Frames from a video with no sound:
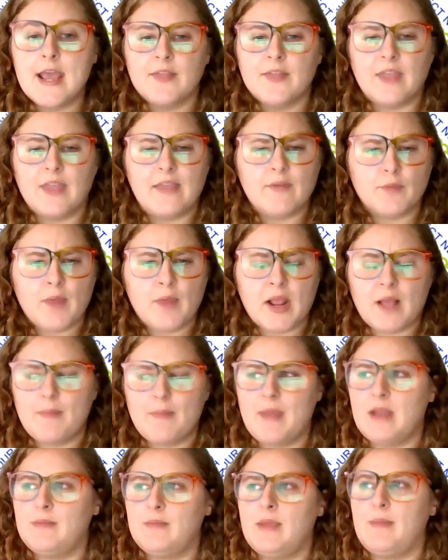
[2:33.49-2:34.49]
They even
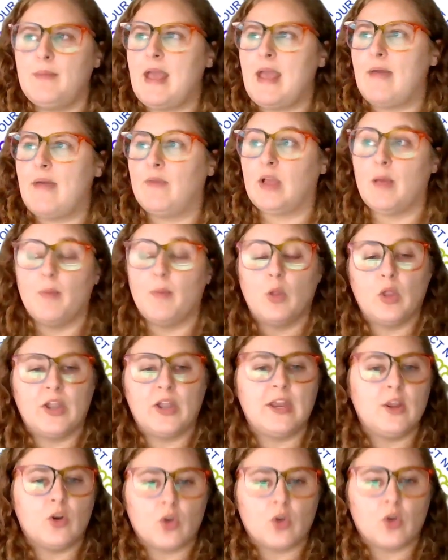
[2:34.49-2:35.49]
recommend maybe having a
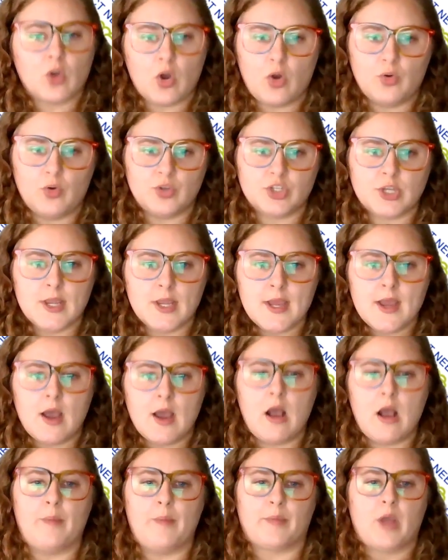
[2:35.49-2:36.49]
millennial coach
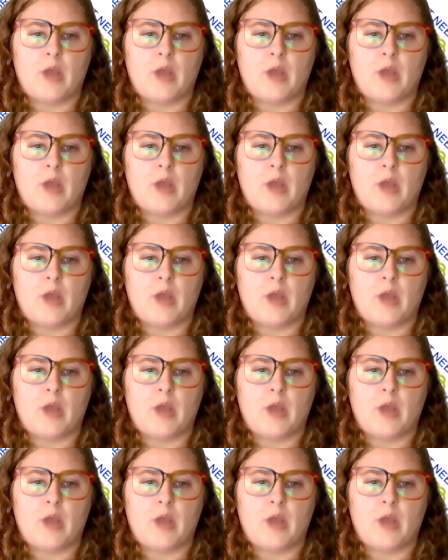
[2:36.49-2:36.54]
um,